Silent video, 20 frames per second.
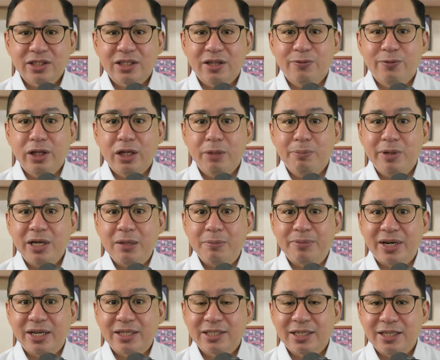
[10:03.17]
the Philippine
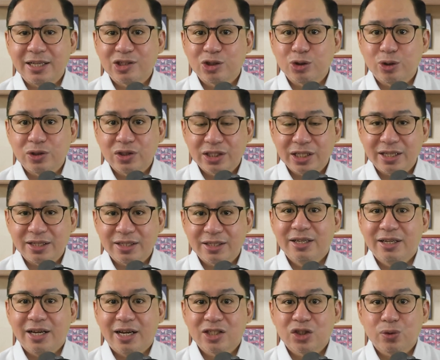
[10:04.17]
President's
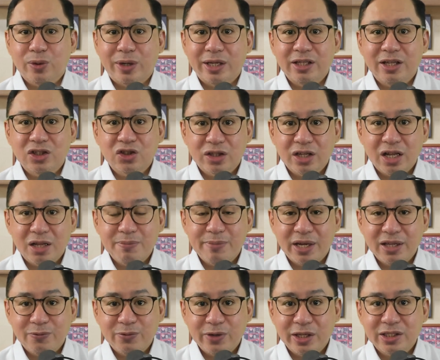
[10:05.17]
consent as to additional
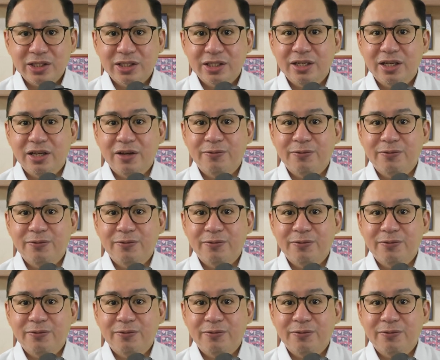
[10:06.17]
benefits,